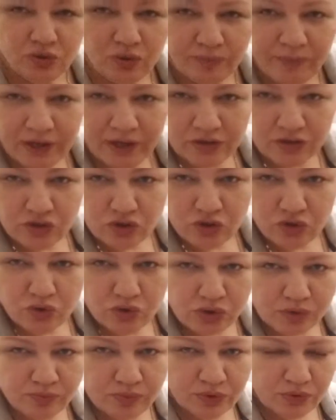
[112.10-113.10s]
about 2
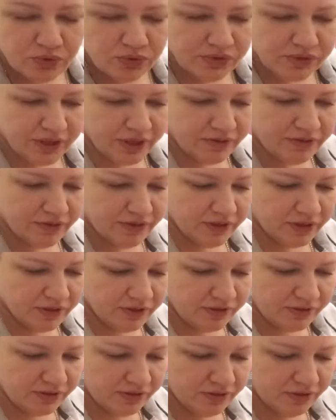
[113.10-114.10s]
spoons like
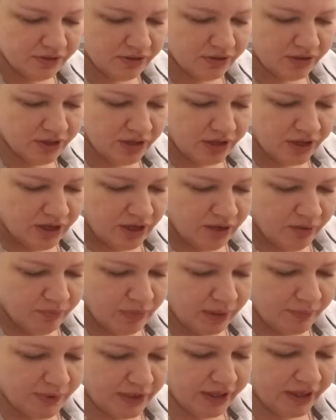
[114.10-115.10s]
this,
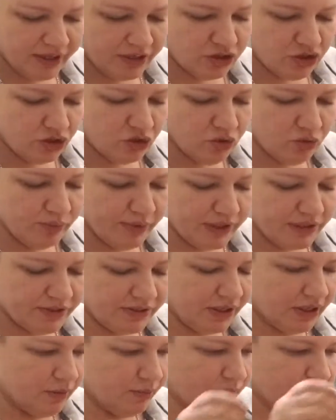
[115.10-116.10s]
maybe like 2 big
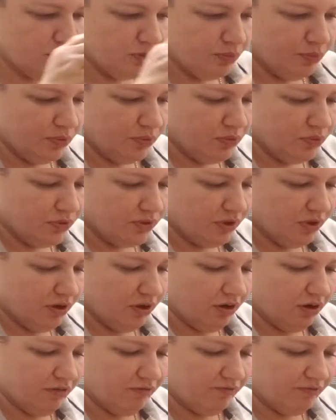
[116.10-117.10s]
tablespoons
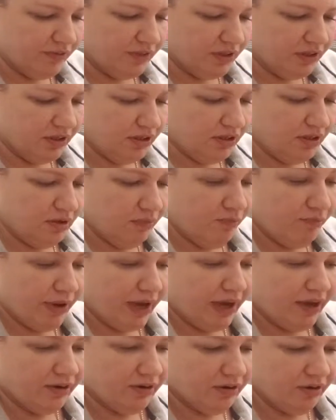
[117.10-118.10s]
of the
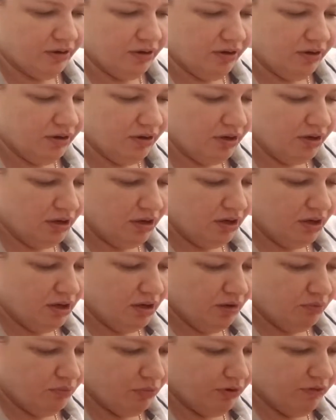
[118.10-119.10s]
batter.
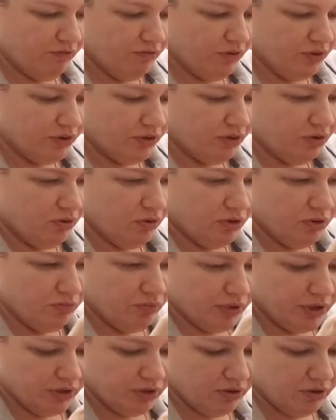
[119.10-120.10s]
Before the
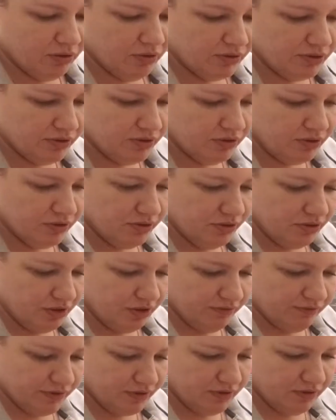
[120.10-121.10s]
cornbread goes into the
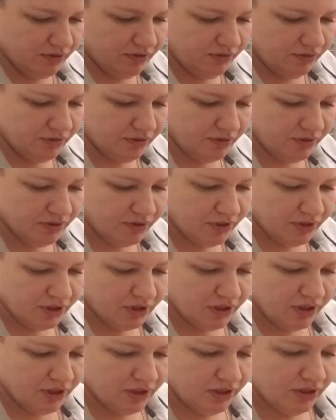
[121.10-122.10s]
oven,
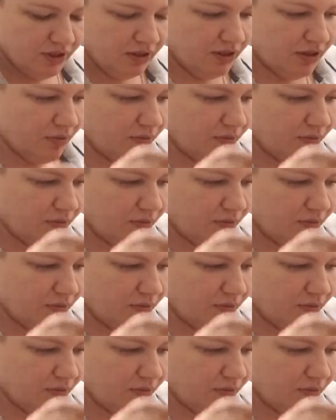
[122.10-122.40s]
the